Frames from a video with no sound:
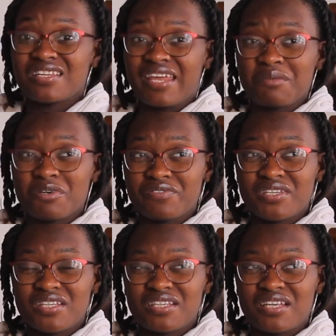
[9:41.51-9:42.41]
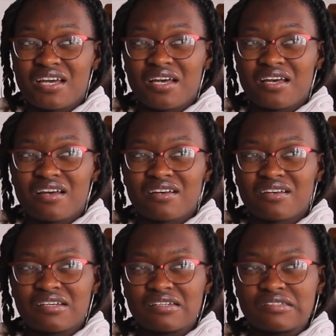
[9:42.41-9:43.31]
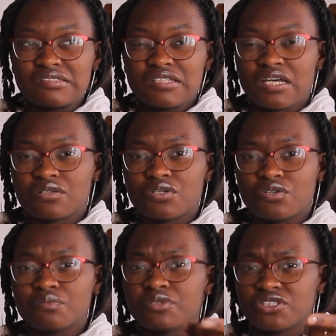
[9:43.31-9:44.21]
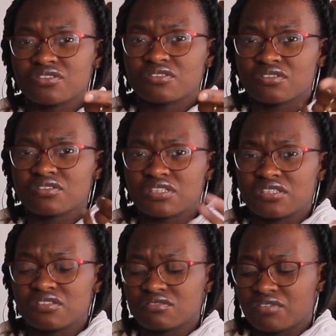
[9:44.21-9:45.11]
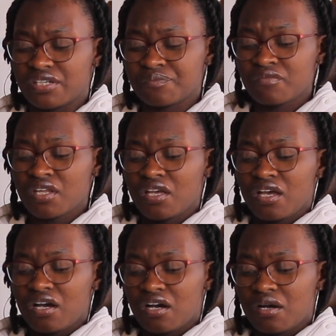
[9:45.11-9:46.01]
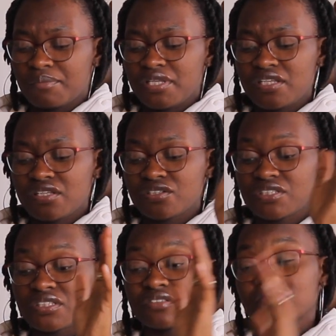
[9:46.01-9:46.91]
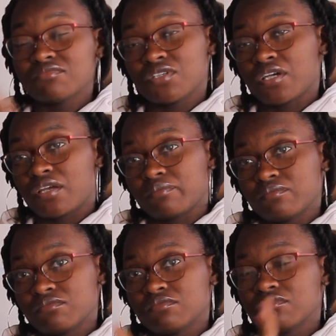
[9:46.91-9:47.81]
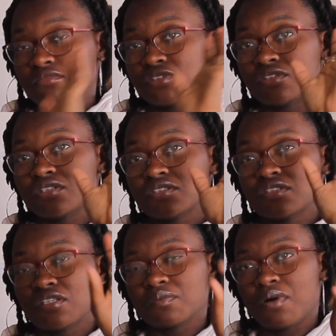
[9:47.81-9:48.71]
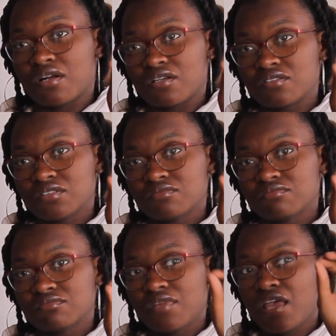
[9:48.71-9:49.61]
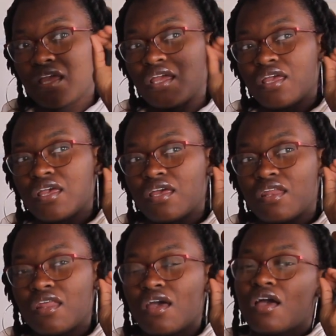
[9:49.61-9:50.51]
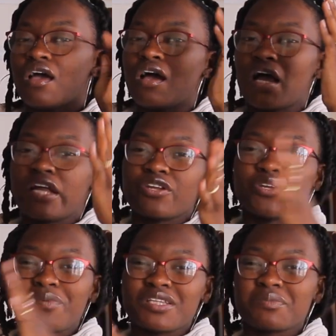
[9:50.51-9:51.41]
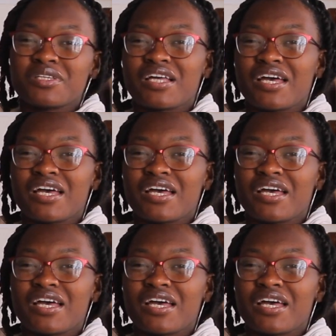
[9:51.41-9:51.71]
name of it, I don't know, but you'll see it, right? And then okay. So there's another product, and I know you about to be